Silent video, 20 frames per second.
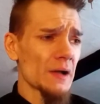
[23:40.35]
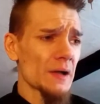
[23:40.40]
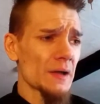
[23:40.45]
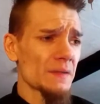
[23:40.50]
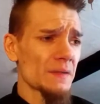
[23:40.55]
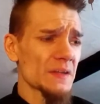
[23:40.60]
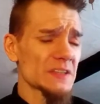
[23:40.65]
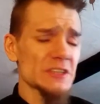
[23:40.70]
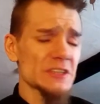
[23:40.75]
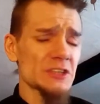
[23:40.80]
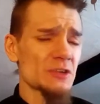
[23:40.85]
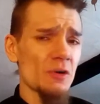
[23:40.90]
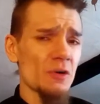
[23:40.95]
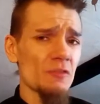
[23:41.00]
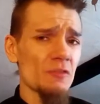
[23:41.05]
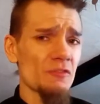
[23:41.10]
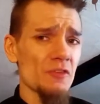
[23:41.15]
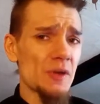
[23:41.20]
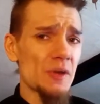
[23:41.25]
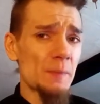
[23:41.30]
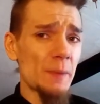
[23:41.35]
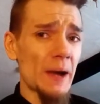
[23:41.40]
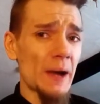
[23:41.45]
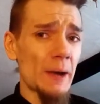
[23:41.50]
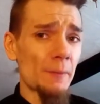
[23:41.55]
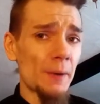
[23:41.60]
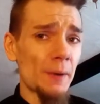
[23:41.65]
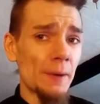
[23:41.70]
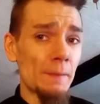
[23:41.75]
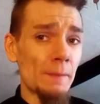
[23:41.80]
this is not free
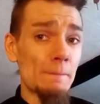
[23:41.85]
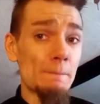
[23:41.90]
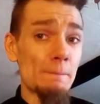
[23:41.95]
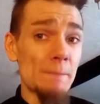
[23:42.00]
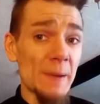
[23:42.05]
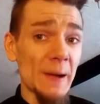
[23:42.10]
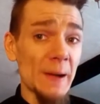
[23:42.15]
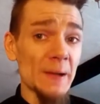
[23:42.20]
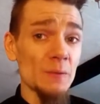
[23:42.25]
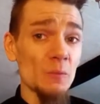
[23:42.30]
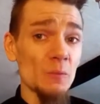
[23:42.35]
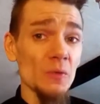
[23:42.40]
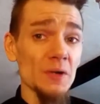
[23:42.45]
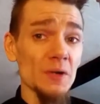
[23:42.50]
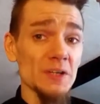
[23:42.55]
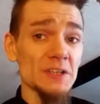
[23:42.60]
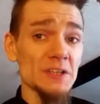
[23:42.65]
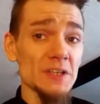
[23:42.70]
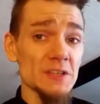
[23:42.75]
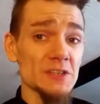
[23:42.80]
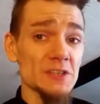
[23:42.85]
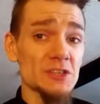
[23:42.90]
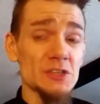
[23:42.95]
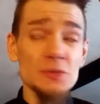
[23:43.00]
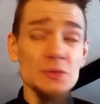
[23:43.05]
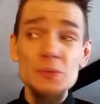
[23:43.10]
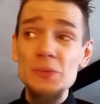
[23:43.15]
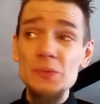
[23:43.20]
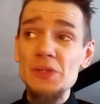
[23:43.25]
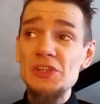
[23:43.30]
power, but what it does
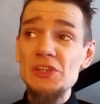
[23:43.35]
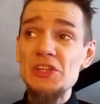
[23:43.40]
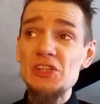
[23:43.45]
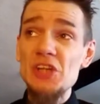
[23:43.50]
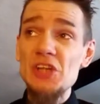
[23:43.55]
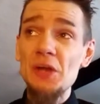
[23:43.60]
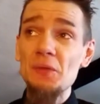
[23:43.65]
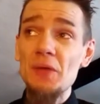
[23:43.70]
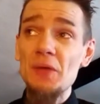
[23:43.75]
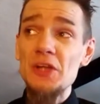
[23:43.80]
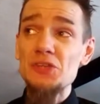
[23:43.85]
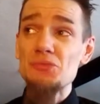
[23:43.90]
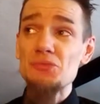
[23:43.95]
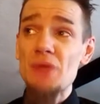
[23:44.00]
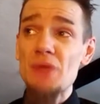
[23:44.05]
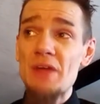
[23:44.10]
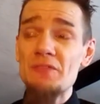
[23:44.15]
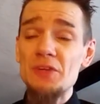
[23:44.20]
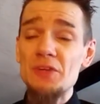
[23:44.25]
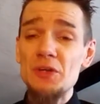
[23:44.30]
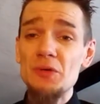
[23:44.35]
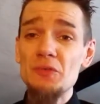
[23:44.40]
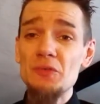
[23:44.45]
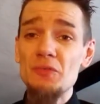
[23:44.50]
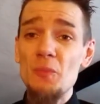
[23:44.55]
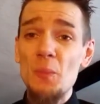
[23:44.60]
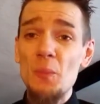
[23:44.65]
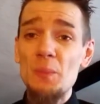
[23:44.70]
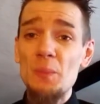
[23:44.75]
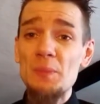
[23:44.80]
do is it generates revenue
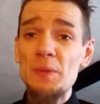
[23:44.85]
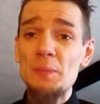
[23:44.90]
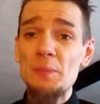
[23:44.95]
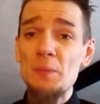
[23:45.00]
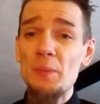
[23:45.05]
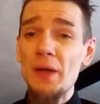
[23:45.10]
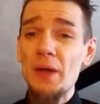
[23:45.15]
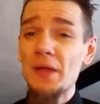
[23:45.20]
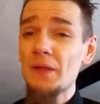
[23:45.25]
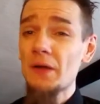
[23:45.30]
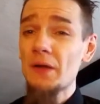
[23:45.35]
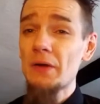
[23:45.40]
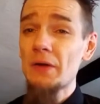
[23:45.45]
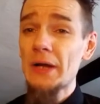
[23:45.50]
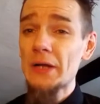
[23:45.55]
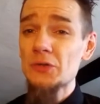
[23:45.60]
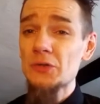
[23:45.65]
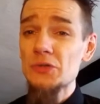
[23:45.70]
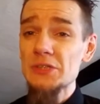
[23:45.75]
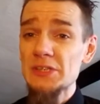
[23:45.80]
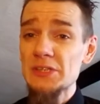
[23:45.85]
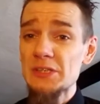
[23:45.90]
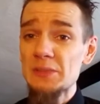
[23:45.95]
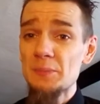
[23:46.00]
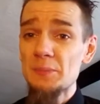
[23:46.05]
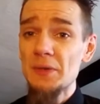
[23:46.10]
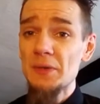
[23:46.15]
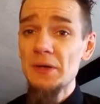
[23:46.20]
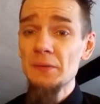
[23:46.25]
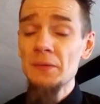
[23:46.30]
from when people pay their electricity
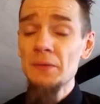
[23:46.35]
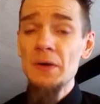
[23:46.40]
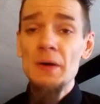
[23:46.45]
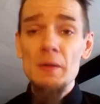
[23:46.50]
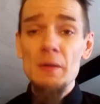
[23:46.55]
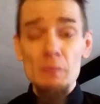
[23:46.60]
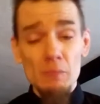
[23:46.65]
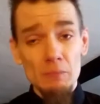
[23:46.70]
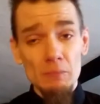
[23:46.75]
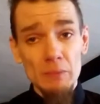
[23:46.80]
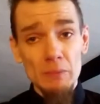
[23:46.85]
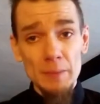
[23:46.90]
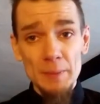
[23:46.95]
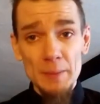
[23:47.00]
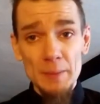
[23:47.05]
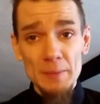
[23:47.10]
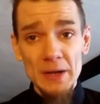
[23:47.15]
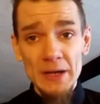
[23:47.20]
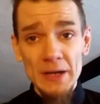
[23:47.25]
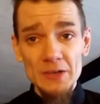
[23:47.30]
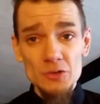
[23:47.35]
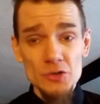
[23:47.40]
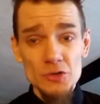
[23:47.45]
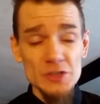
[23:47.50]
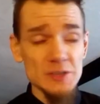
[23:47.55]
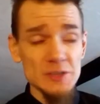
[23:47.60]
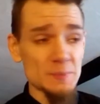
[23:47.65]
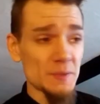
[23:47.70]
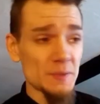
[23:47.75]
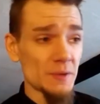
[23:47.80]
bill. I pay my
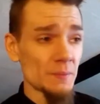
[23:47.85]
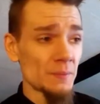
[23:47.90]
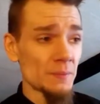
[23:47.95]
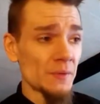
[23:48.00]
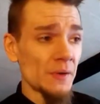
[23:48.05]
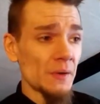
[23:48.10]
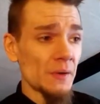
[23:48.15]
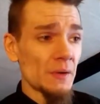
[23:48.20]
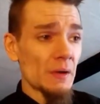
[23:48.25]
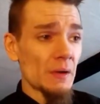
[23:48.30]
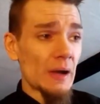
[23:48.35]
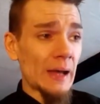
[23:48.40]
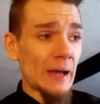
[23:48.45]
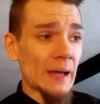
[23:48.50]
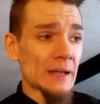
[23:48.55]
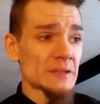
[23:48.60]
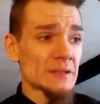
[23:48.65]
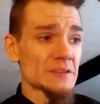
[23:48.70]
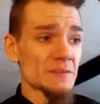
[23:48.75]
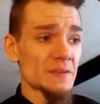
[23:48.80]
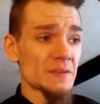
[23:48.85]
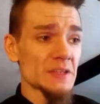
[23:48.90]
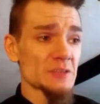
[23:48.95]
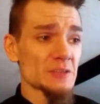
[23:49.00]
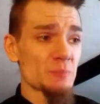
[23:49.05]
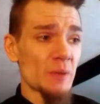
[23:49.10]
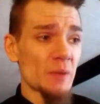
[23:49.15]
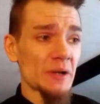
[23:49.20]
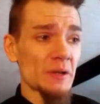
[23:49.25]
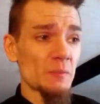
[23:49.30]
electricity bill, and this
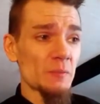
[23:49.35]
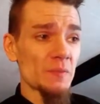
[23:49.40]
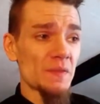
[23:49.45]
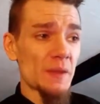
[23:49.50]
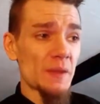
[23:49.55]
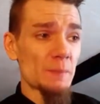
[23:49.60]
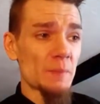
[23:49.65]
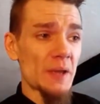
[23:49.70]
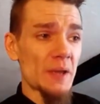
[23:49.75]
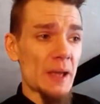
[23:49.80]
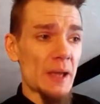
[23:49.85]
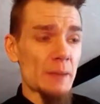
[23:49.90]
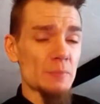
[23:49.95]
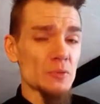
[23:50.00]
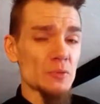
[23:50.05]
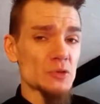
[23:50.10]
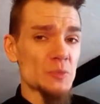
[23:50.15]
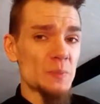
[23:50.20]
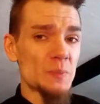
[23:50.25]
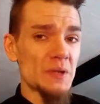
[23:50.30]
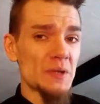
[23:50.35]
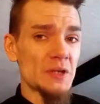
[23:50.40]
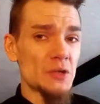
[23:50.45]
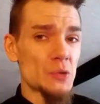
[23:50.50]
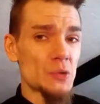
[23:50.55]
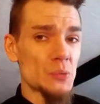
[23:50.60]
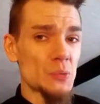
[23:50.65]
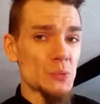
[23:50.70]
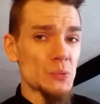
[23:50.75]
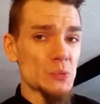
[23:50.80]
money would then be able to be
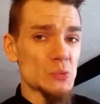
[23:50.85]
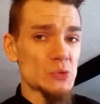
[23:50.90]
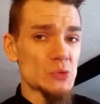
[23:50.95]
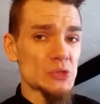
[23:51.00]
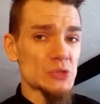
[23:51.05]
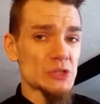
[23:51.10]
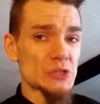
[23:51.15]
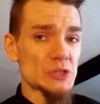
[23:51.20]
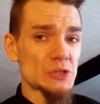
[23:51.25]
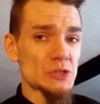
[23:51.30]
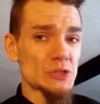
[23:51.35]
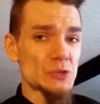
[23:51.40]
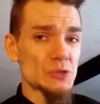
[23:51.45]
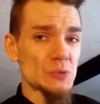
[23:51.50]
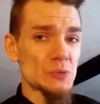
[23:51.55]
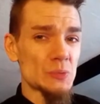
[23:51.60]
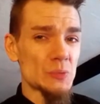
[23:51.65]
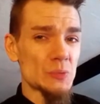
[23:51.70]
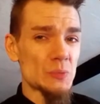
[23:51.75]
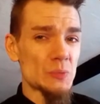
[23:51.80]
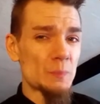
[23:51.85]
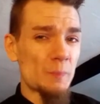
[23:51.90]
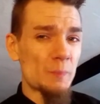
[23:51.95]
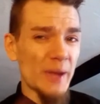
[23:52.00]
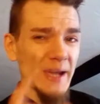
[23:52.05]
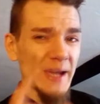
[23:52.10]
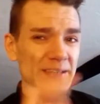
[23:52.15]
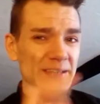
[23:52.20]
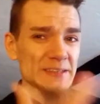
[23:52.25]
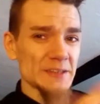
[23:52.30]
used to
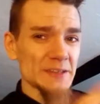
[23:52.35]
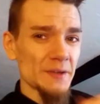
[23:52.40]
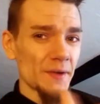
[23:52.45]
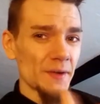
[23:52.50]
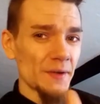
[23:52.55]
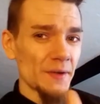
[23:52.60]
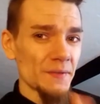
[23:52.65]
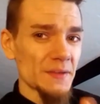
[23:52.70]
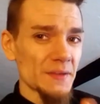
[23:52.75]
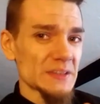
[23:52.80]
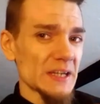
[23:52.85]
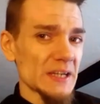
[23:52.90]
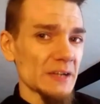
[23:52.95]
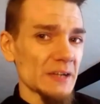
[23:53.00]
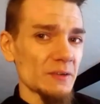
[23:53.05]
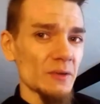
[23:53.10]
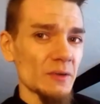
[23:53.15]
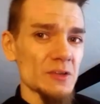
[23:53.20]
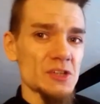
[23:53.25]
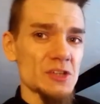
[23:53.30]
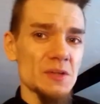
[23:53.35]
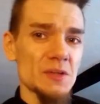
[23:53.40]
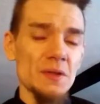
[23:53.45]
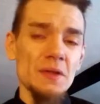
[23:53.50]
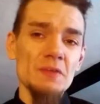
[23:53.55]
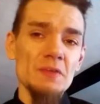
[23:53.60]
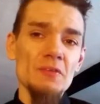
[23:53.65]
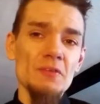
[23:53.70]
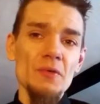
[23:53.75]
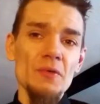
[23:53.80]
better the technology that
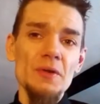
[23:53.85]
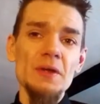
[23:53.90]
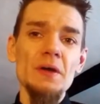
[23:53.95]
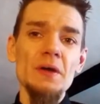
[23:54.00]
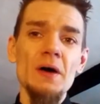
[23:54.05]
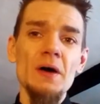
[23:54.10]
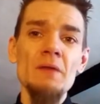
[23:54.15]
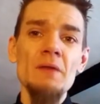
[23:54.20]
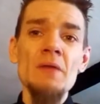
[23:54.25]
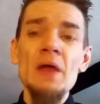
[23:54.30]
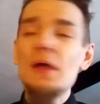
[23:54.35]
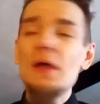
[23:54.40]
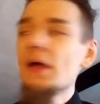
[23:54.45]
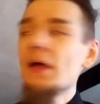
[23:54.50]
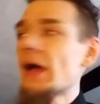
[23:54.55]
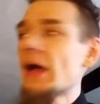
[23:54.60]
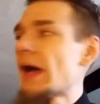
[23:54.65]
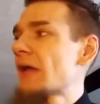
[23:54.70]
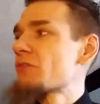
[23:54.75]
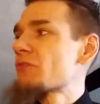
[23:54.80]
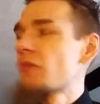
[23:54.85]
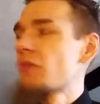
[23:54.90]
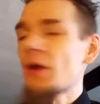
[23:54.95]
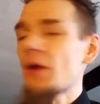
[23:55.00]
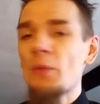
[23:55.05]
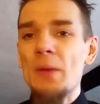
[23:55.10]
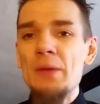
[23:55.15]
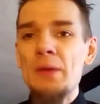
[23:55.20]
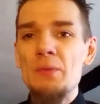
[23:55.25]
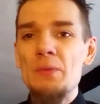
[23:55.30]
they've already got and run
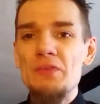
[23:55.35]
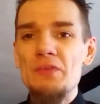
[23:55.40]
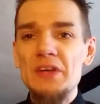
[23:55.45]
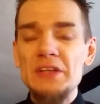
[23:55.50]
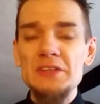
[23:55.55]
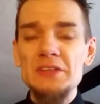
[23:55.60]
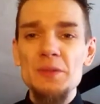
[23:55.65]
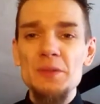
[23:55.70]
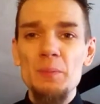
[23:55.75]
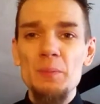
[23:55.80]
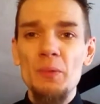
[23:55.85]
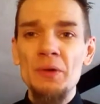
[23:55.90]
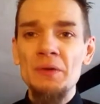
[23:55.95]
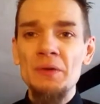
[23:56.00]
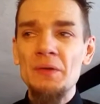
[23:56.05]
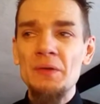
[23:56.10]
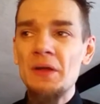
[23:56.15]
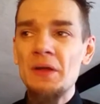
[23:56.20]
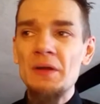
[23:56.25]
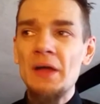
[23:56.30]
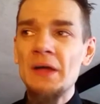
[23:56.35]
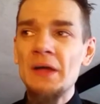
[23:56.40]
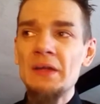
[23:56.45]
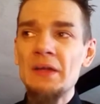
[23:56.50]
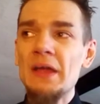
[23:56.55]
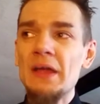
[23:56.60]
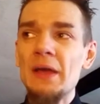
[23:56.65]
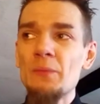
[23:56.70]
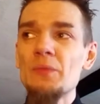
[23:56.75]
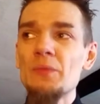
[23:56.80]
away with it to the point that they're like,
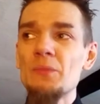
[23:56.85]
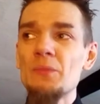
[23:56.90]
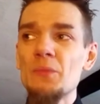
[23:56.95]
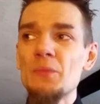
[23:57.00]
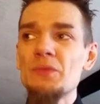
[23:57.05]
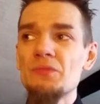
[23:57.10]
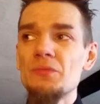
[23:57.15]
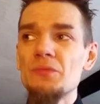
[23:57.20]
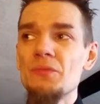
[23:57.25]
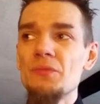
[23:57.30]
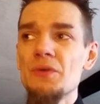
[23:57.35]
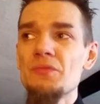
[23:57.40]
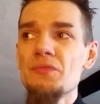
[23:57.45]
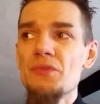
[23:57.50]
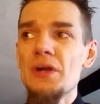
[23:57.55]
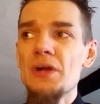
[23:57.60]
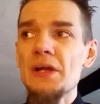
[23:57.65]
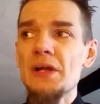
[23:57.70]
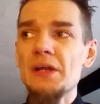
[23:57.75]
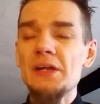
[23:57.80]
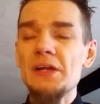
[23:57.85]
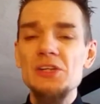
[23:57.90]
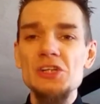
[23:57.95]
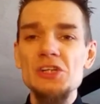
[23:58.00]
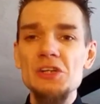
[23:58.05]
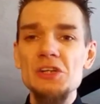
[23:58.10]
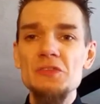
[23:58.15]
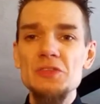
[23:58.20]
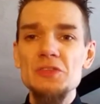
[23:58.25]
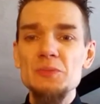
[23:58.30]
yeah, we've really
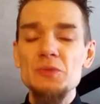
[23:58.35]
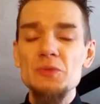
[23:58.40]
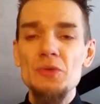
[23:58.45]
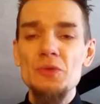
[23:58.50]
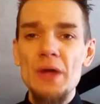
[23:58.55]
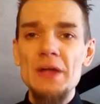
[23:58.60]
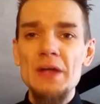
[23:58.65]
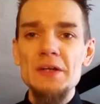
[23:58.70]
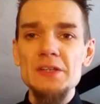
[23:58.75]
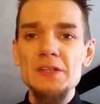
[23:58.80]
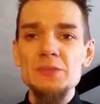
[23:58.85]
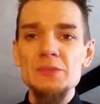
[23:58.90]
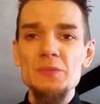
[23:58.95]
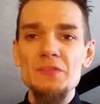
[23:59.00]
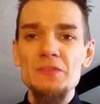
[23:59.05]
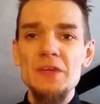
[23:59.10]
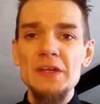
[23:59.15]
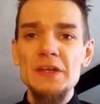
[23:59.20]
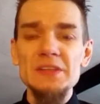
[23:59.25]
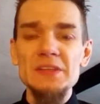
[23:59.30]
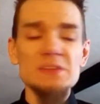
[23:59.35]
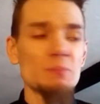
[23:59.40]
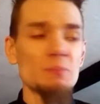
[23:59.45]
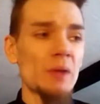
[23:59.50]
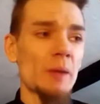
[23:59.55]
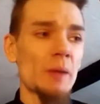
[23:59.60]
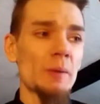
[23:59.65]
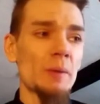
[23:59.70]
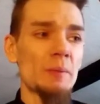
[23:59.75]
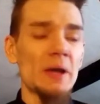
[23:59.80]
achieved some greatness with this,
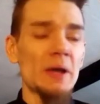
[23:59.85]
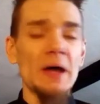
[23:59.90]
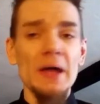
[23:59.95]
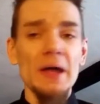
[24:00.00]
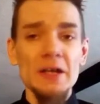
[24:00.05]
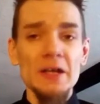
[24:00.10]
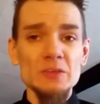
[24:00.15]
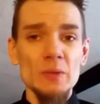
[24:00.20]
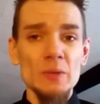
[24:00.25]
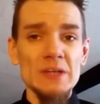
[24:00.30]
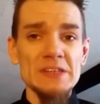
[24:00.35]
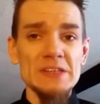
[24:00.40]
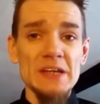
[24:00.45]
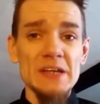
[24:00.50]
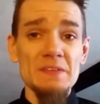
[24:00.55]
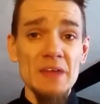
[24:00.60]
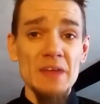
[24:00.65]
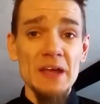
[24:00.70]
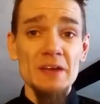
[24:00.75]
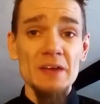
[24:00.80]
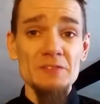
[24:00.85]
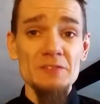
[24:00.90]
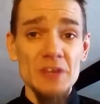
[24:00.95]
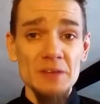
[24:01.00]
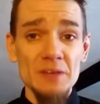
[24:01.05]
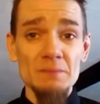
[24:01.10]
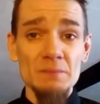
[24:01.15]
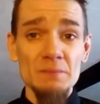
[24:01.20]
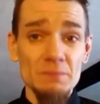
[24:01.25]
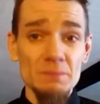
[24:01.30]
blah blah blah, XYZ, they have
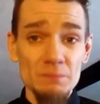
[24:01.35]
done